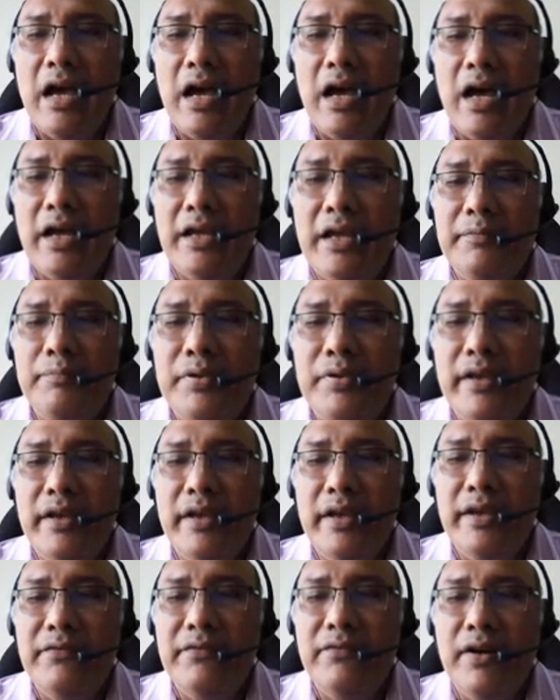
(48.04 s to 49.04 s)

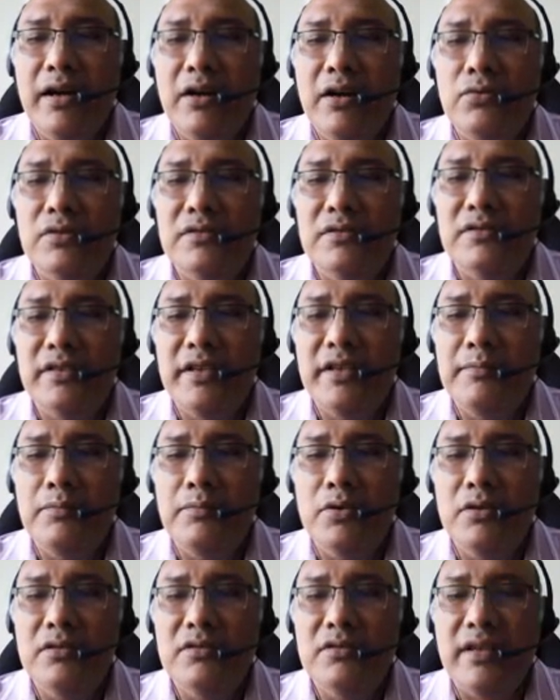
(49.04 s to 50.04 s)
IPA vowel
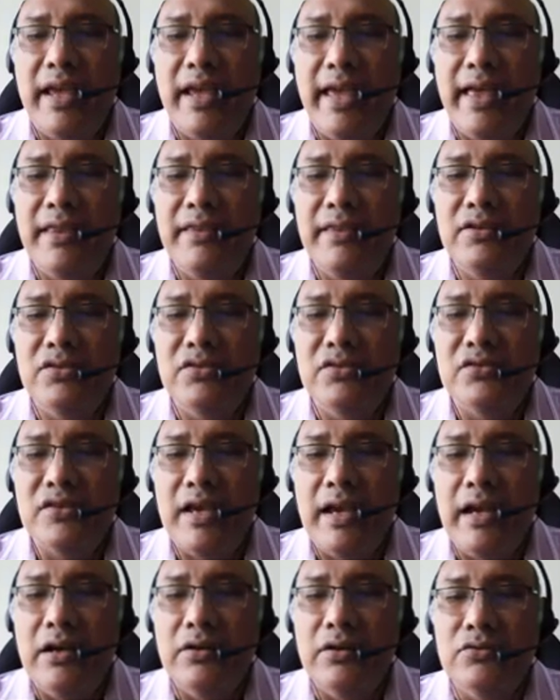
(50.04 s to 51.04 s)
symbols and their
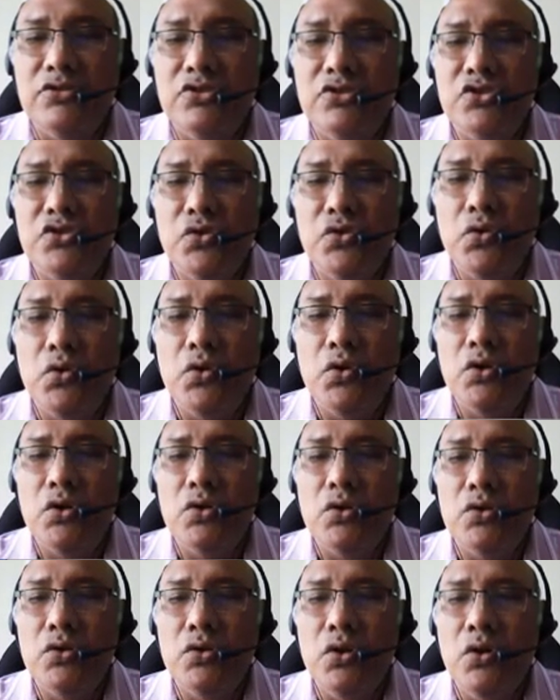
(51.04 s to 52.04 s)
sounds,
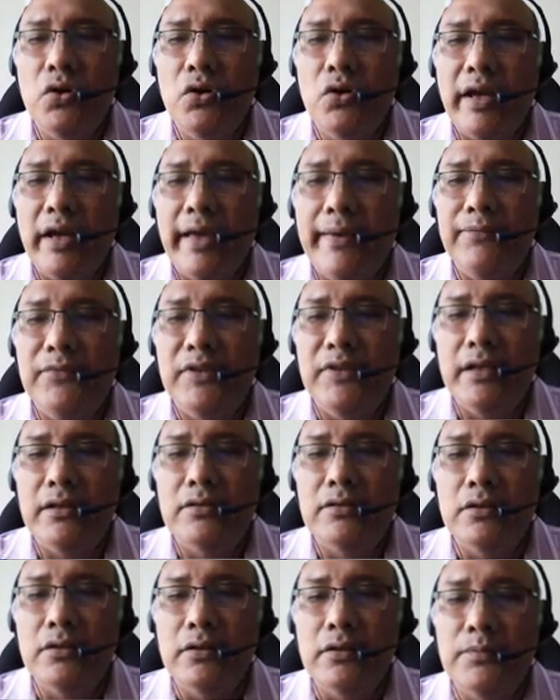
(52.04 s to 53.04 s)
short, long, and
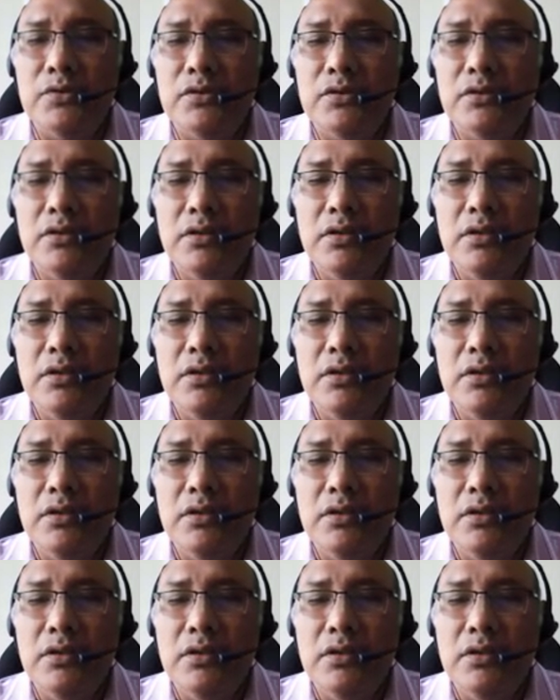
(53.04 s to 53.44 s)
diphthongs.